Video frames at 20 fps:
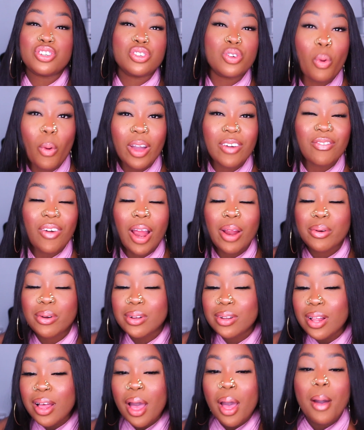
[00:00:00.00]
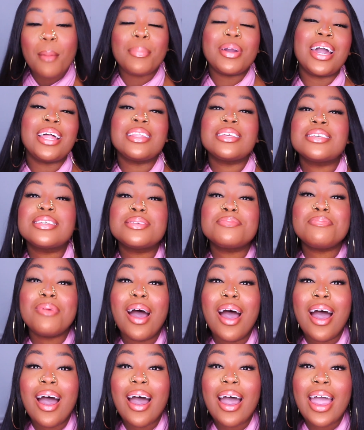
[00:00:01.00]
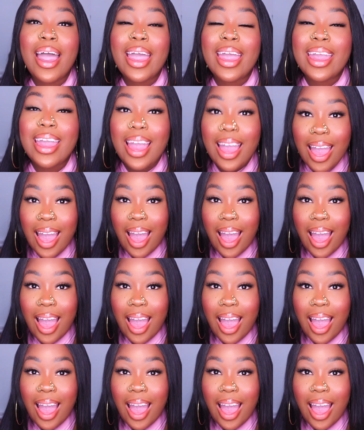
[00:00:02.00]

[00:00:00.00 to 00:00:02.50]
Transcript: going viral. But yeah, this is my